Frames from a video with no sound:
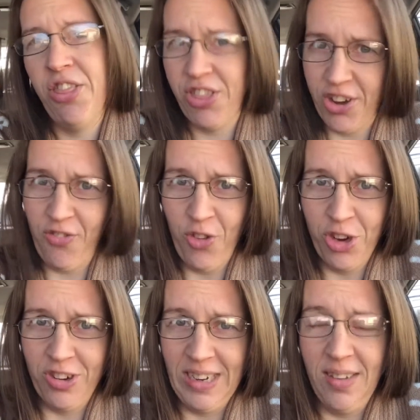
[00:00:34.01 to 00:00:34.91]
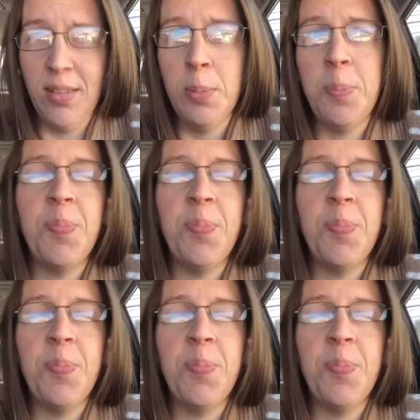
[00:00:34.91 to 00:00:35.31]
34 degrees.